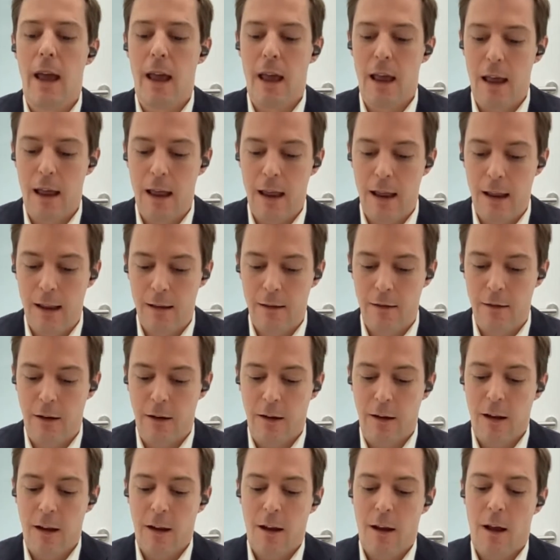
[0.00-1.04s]

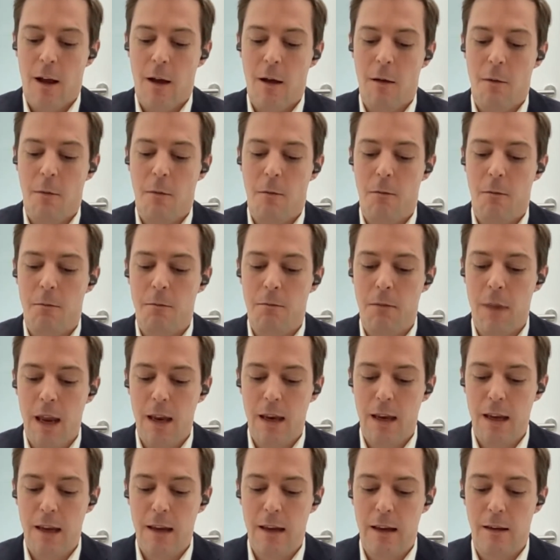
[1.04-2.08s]
And
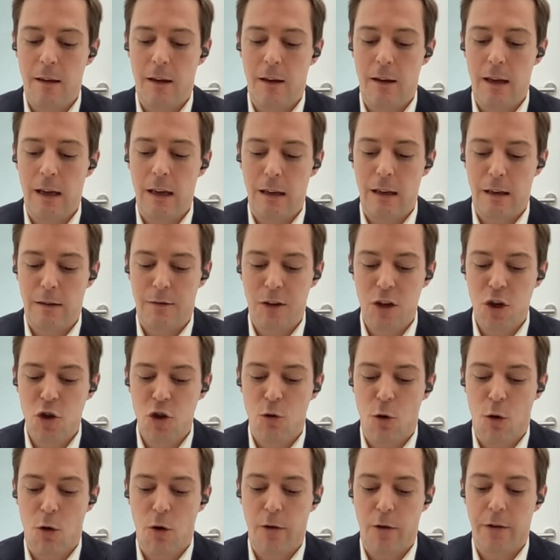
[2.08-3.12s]
many
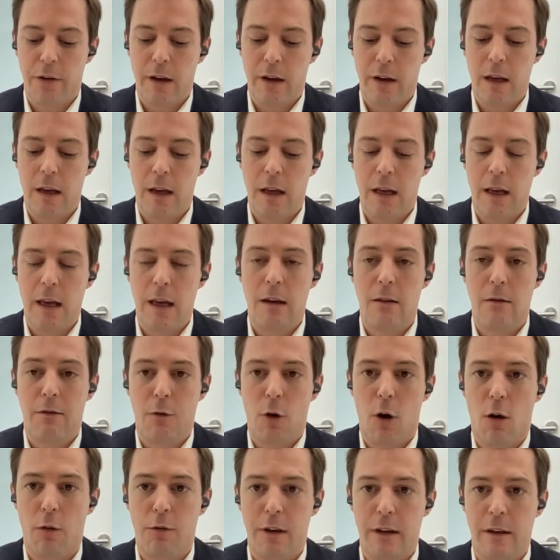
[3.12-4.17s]
individuals
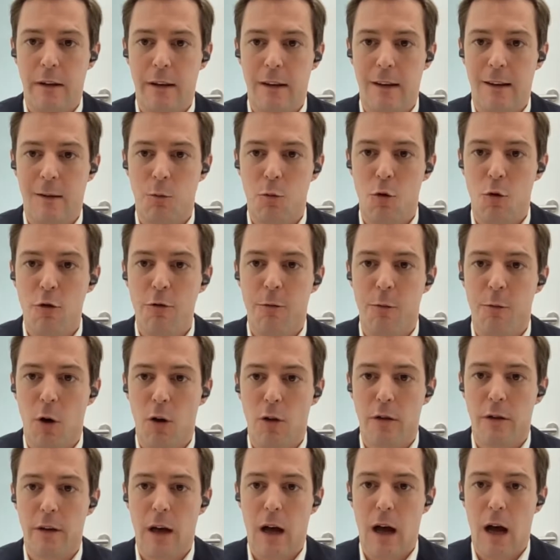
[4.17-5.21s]
involved in this
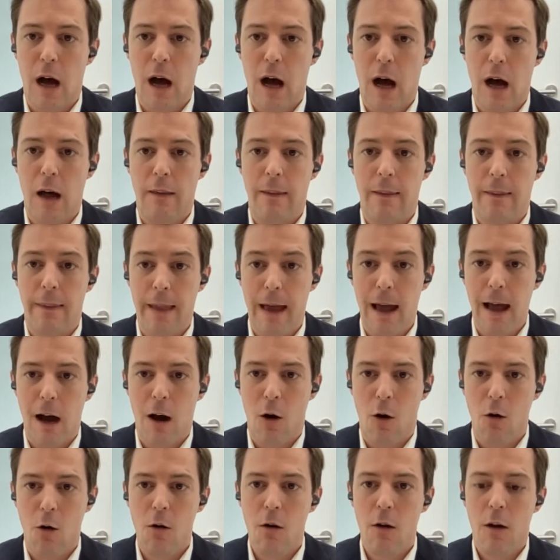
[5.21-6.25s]
movement are
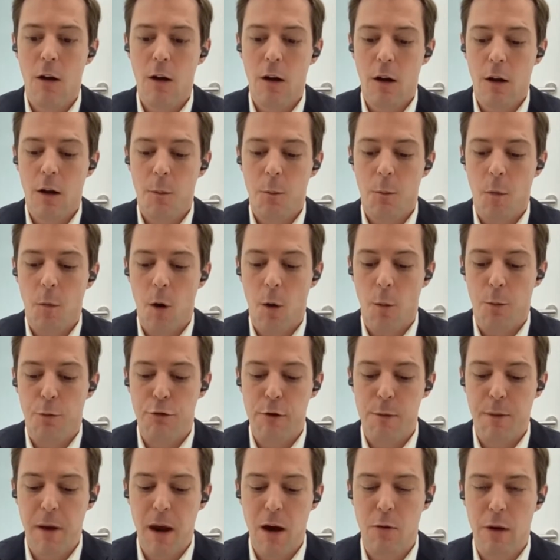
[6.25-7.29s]
now uh,
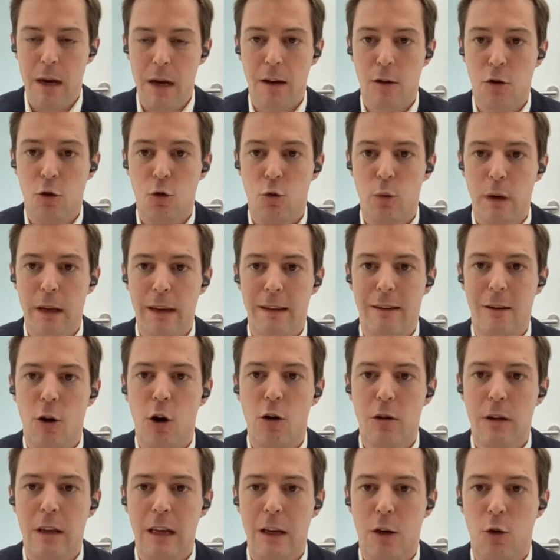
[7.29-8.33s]
preparing to
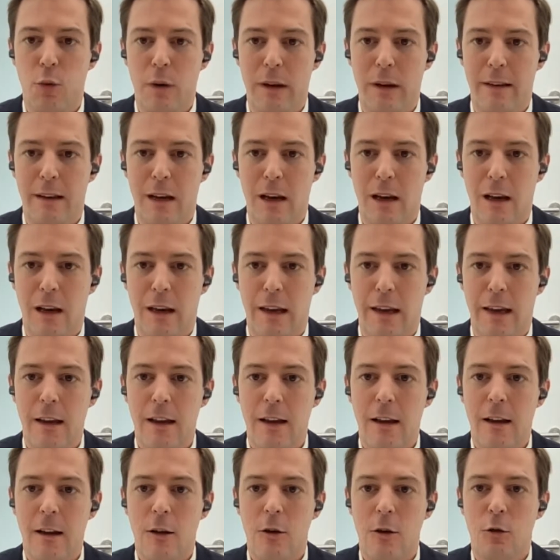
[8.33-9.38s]
resort increasingly
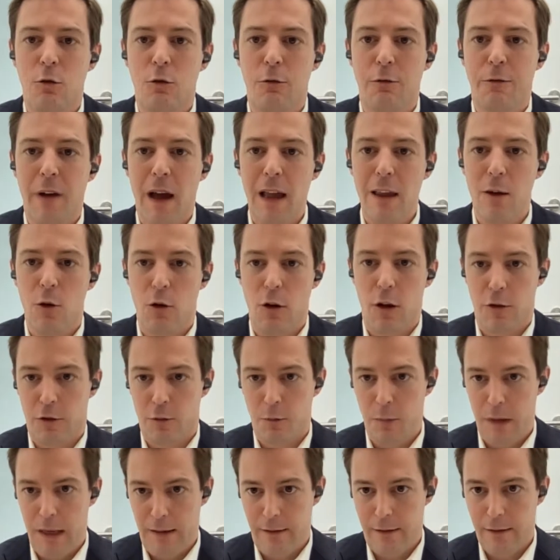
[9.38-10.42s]
to
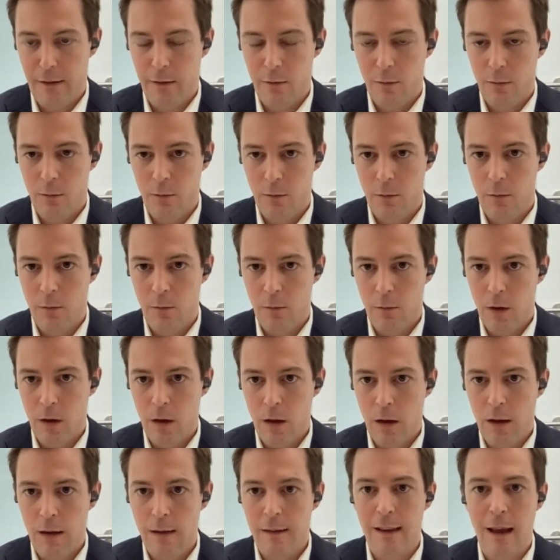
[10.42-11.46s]
violent means
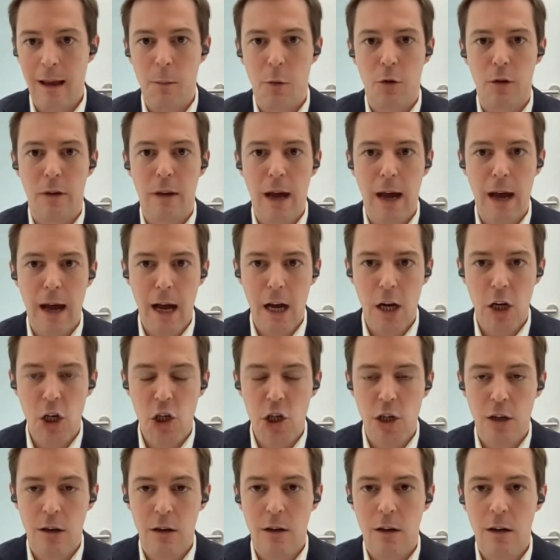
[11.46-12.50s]

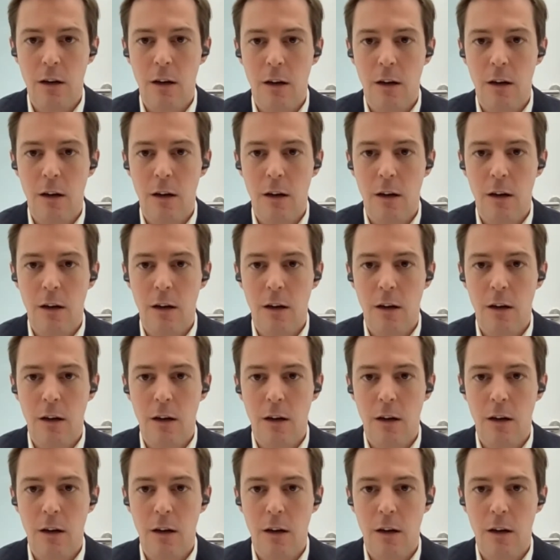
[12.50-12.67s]
sabotage,